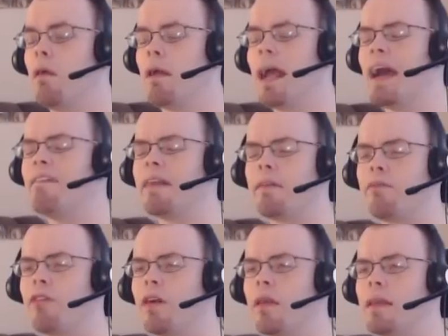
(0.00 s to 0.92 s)
or having
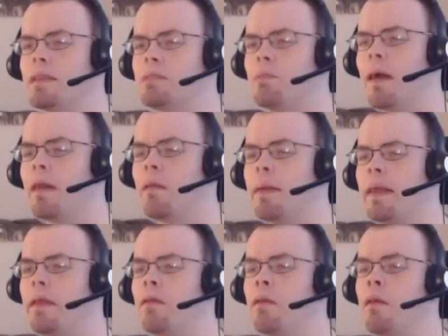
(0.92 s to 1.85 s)
fun as
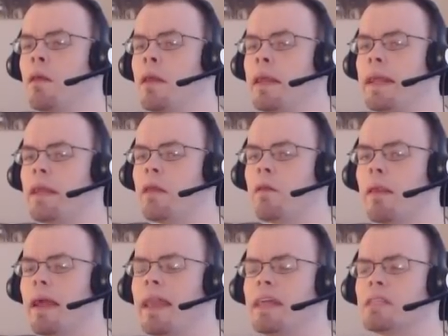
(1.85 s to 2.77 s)
Spider-Man. You know,
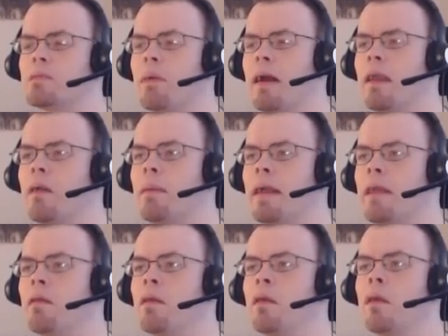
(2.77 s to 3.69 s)
letting Spider-Man